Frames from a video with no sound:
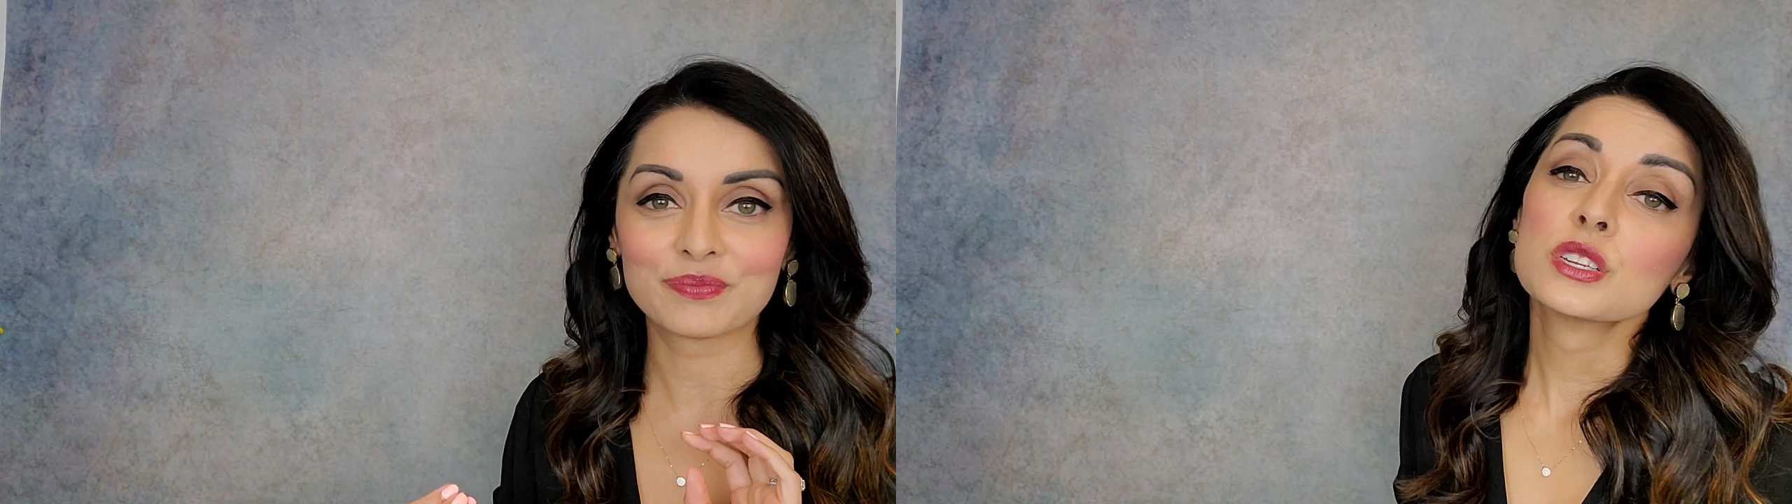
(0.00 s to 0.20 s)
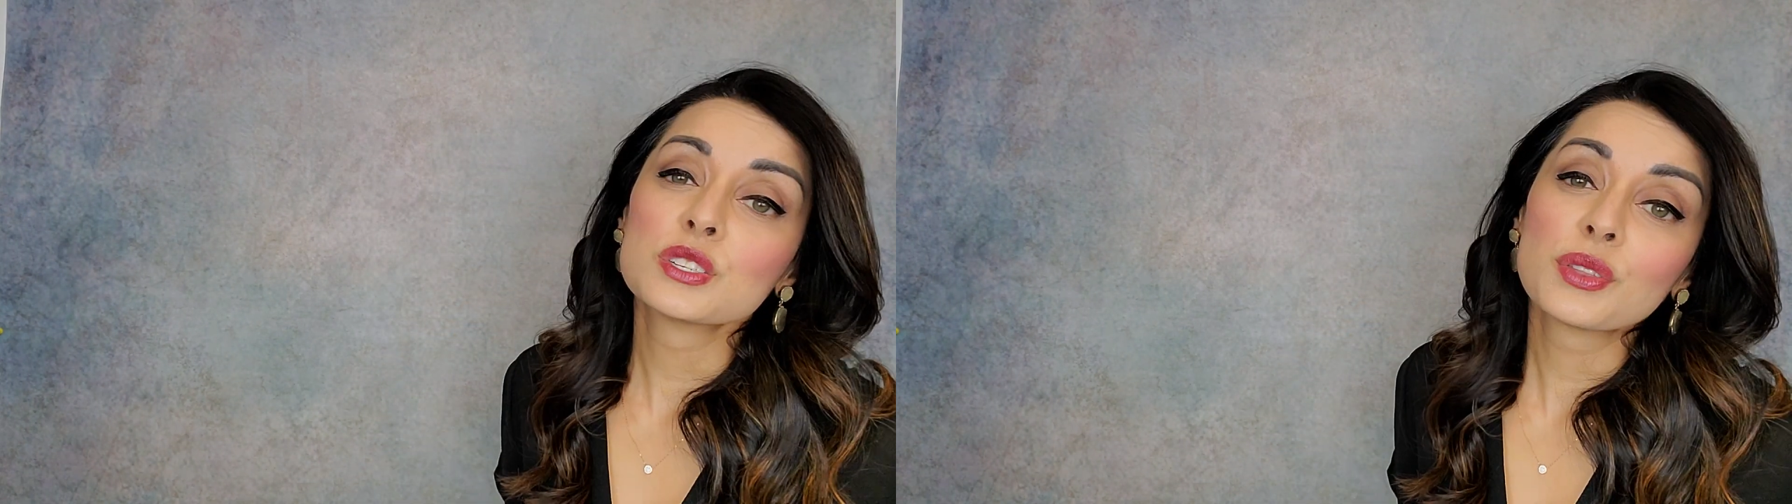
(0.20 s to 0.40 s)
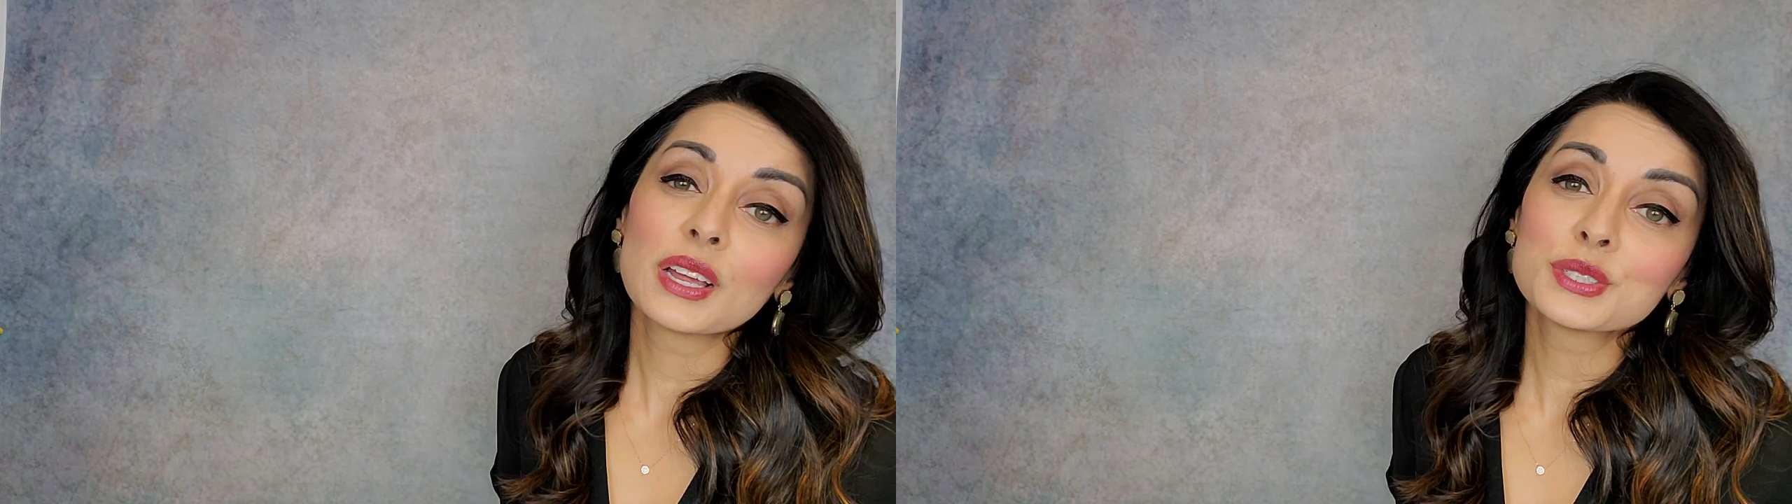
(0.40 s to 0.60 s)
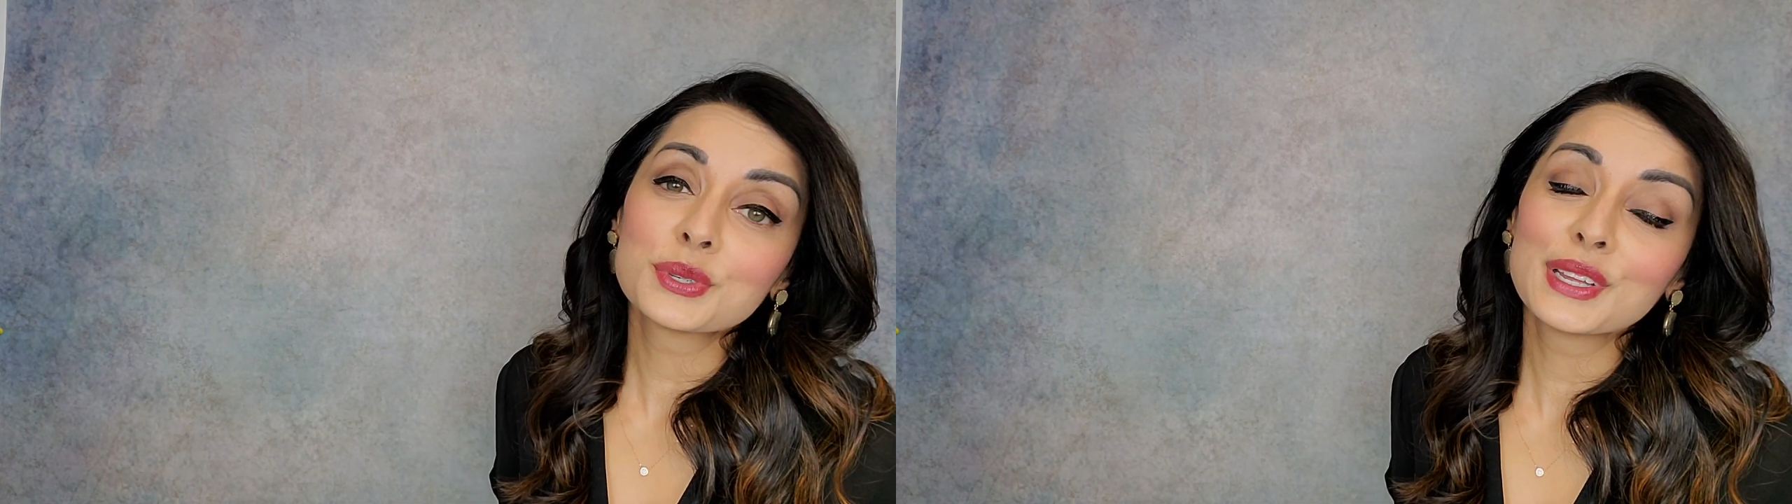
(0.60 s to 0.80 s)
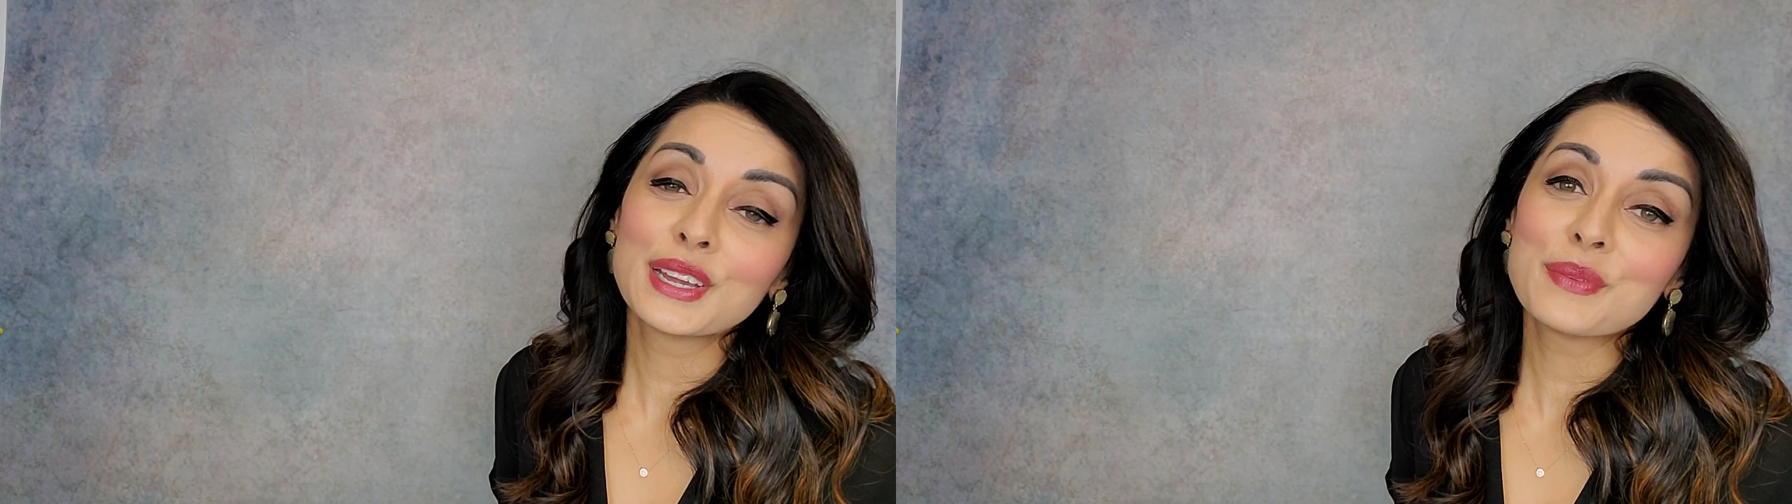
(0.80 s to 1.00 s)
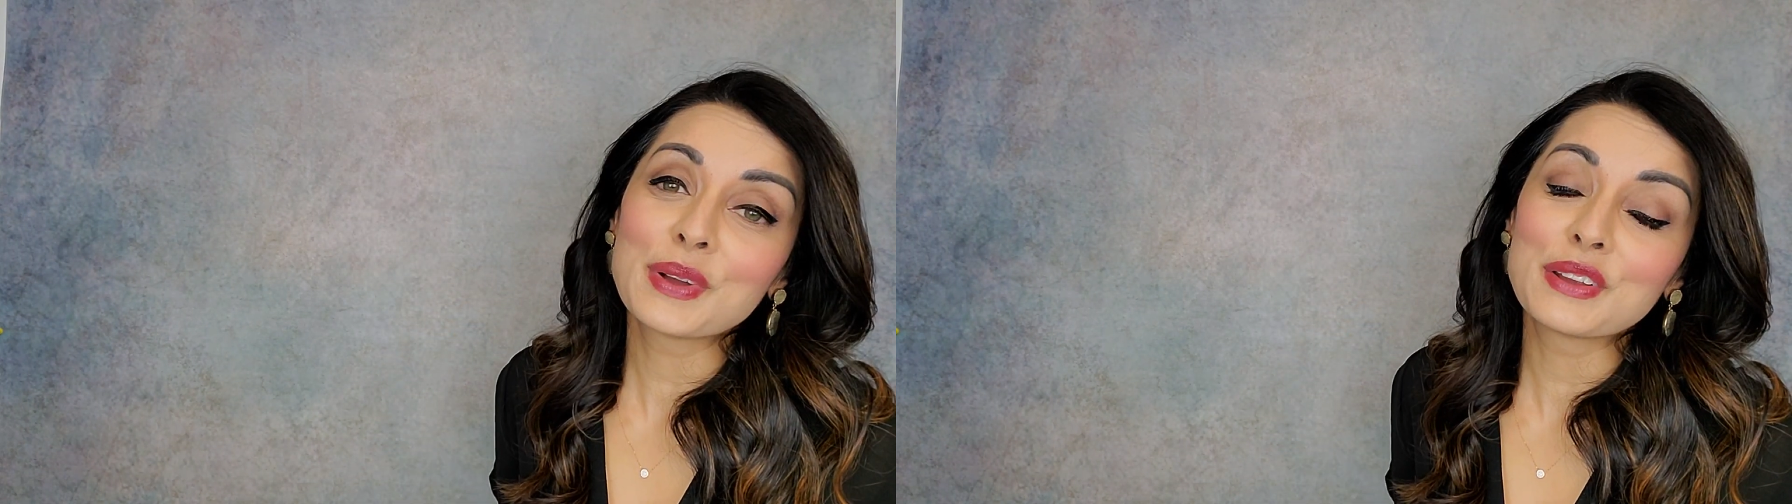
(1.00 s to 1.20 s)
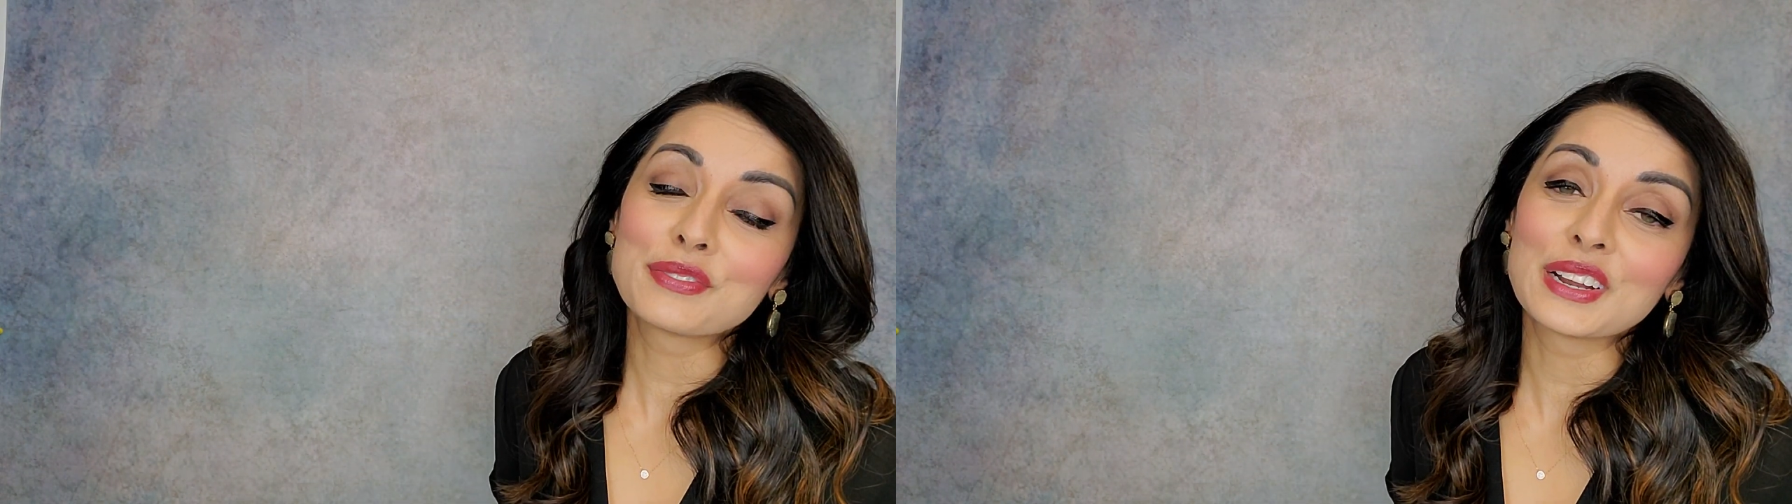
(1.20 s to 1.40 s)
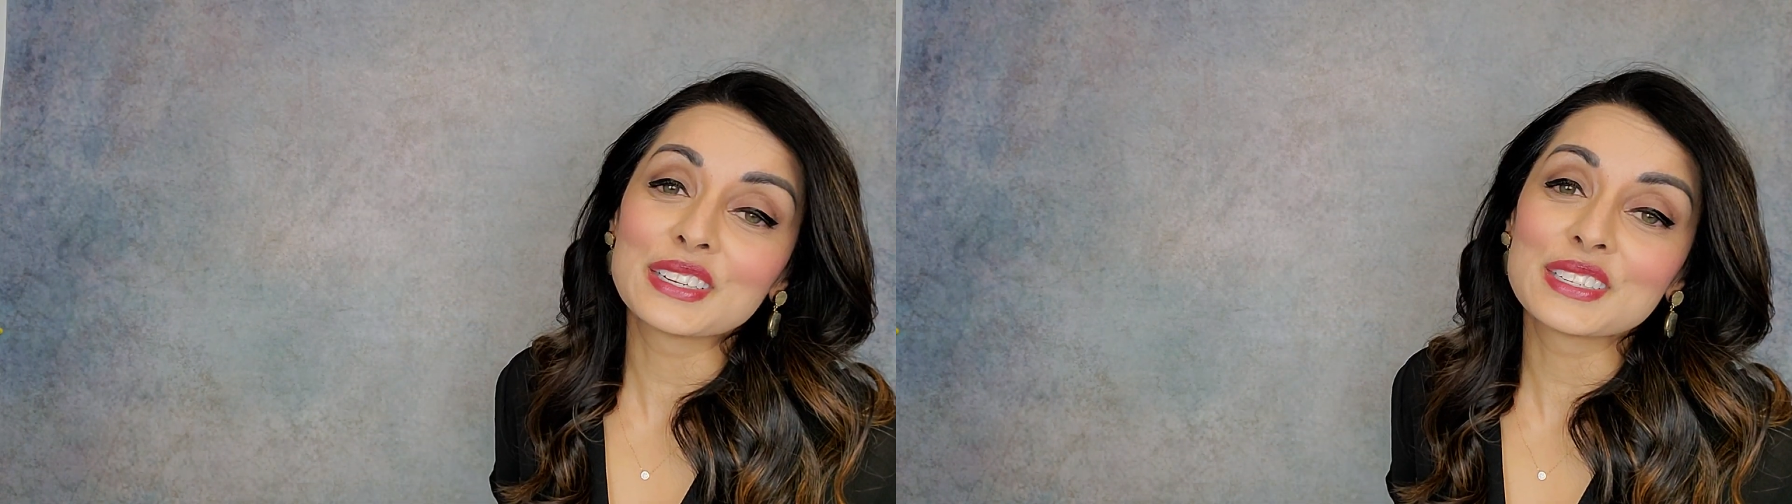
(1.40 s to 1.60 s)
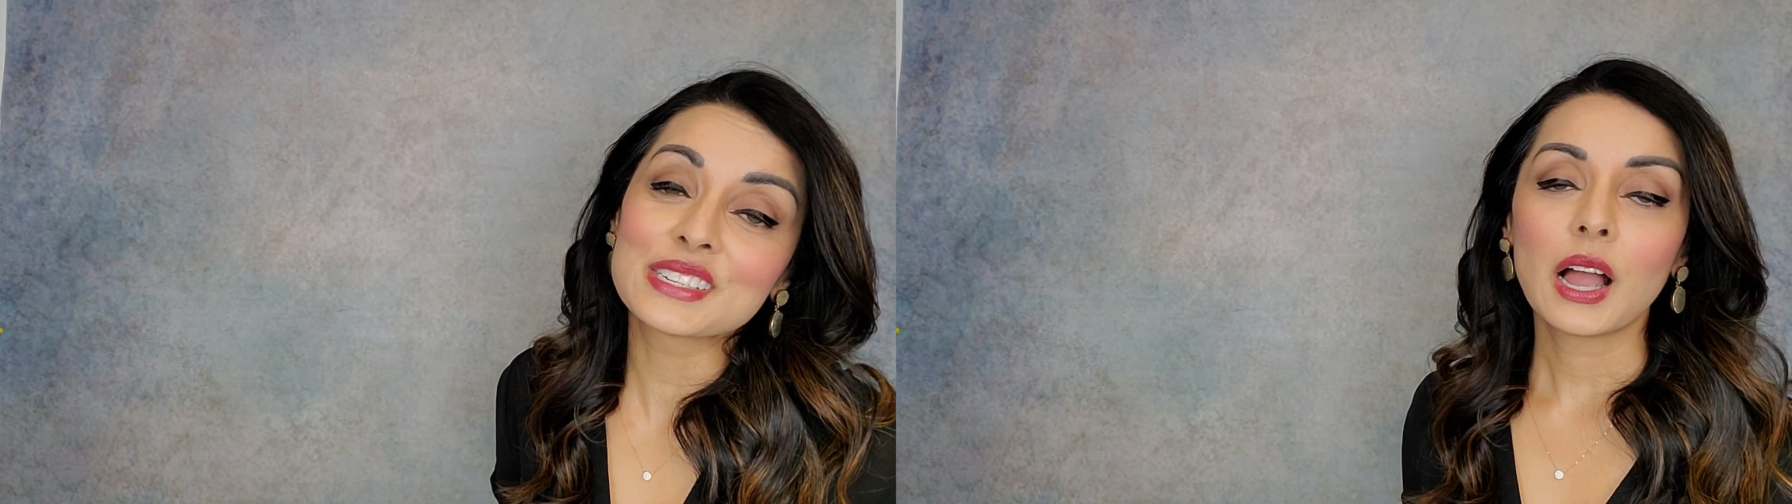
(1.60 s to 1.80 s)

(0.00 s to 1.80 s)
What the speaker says: So that's really it, my friends.